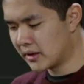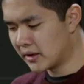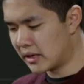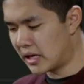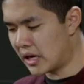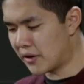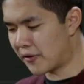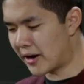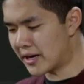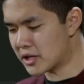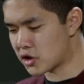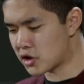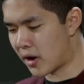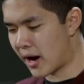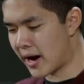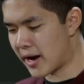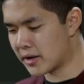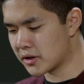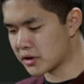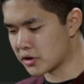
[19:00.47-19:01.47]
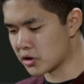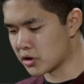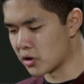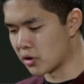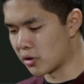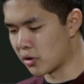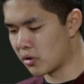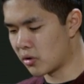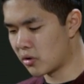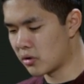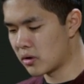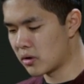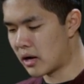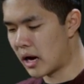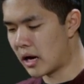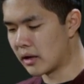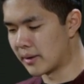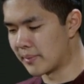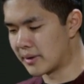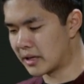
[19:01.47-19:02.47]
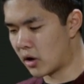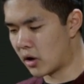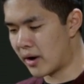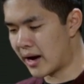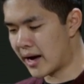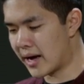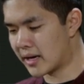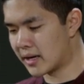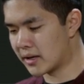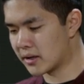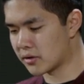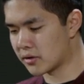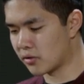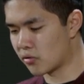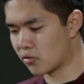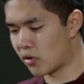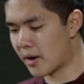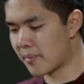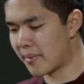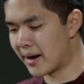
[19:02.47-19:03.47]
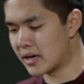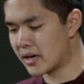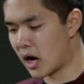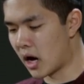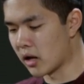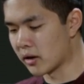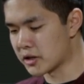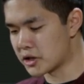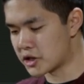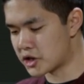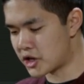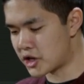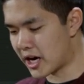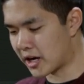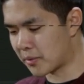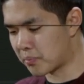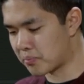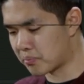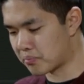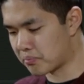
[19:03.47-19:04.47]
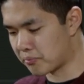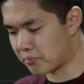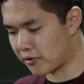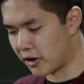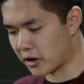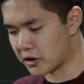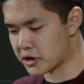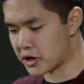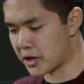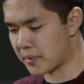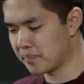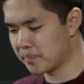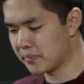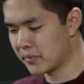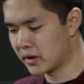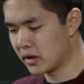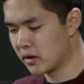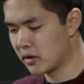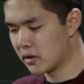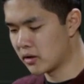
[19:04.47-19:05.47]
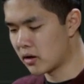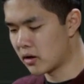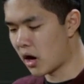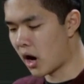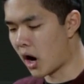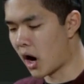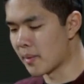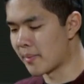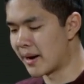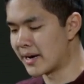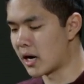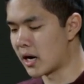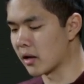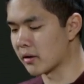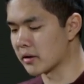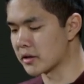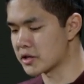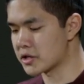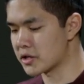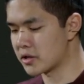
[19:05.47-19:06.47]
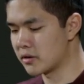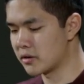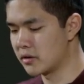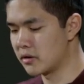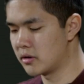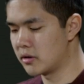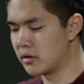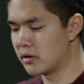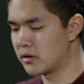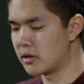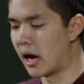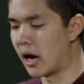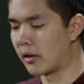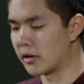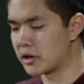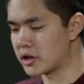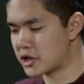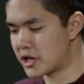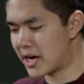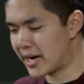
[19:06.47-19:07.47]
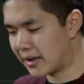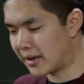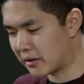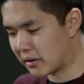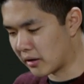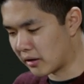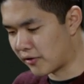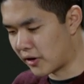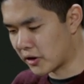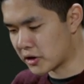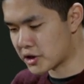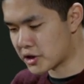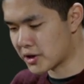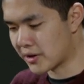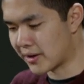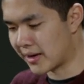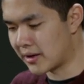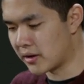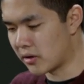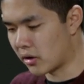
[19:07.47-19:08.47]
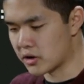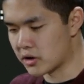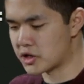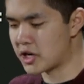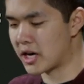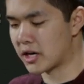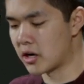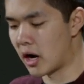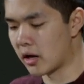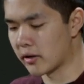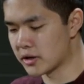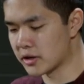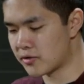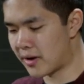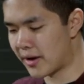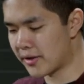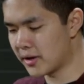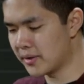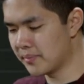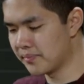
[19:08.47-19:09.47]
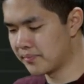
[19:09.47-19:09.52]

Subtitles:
if I try and do, let me go ahead and run my knowledge check function on my knowledge. Knowledge check is this function that or check knowledge rather,